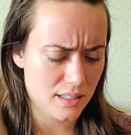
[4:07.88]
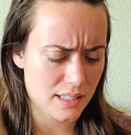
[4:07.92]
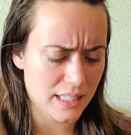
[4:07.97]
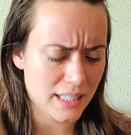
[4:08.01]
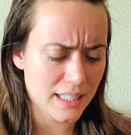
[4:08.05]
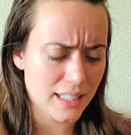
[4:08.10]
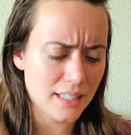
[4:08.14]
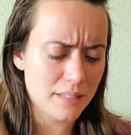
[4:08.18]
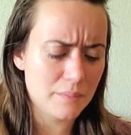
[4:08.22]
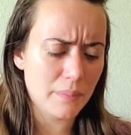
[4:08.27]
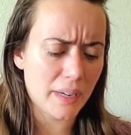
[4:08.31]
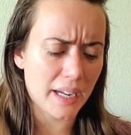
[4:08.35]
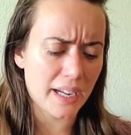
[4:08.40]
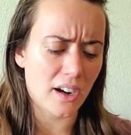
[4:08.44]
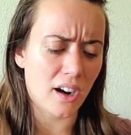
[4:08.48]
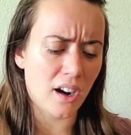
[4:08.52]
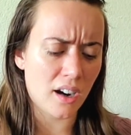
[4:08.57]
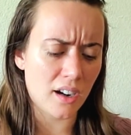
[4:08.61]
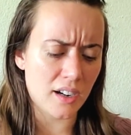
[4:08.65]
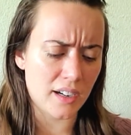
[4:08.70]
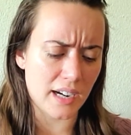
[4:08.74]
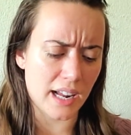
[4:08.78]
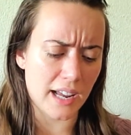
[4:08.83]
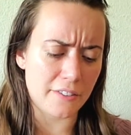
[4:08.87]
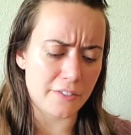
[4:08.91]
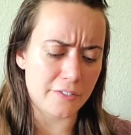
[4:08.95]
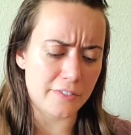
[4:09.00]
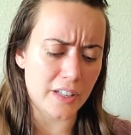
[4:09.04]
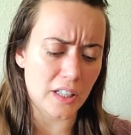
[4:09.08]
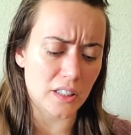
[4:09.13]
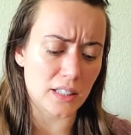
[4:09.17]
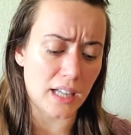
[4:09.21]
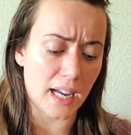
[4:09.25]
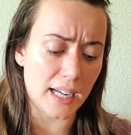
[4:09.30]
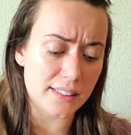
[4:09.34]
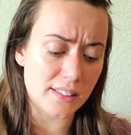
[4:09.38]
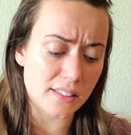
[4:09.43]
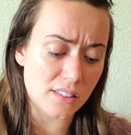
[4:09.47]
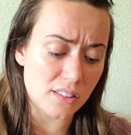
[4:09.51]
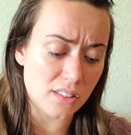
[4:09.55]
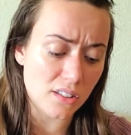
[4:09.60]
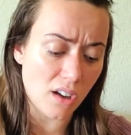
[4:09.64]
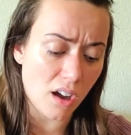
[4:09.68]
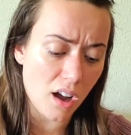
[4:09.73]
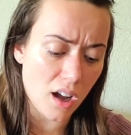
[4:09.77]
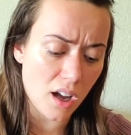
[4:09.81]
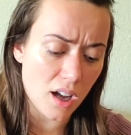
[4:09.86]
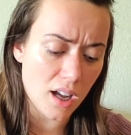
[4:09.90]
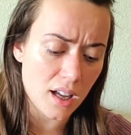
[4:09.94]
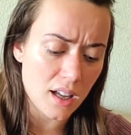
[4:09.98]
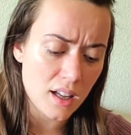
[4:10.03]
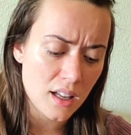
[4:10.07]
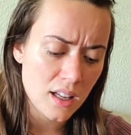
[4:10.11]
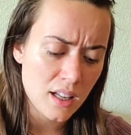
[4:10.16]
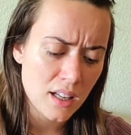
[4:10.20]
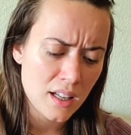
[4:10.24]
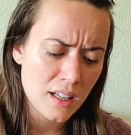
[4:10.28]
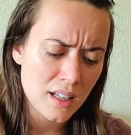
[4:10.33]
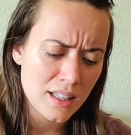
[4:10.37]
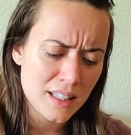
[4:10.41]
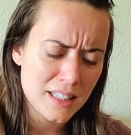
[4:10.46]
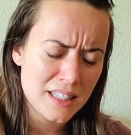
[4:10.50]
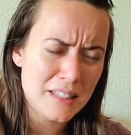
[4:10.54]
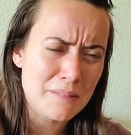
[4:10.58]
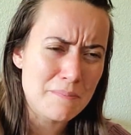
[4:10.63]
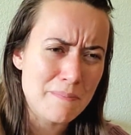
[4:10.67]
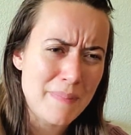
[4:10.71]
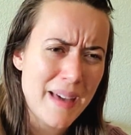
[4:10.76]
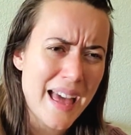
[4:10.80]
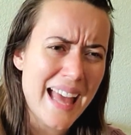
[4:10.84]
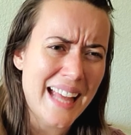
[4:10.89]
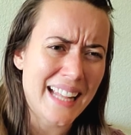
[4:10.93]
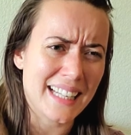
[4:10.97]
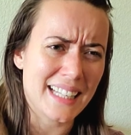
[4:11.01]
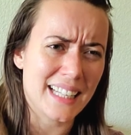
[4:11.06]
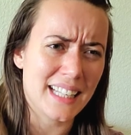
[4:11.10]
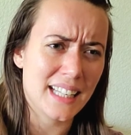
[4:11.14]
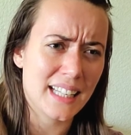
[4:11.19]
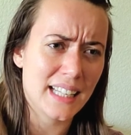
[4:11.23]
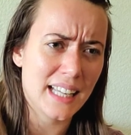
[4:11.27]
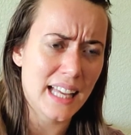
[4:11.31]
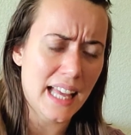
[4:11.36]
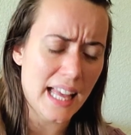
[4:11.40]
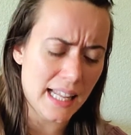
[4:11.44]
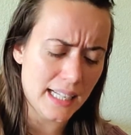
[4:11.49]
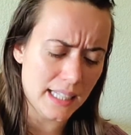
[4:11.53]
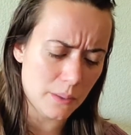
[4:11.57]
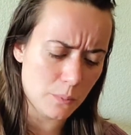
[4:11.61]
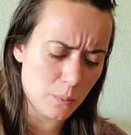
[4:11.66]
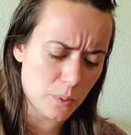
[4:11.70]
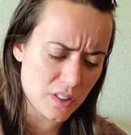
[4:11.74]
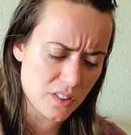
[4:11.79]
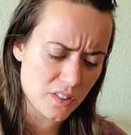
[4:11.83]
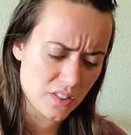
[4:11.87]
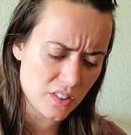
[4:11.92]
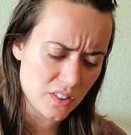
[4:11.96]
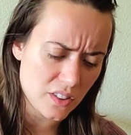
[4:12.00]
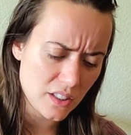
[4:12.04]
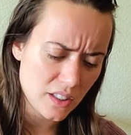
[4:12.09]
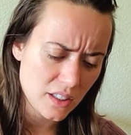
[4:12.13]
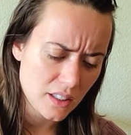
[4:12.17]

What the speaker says: In my heart, I saw the men, and it was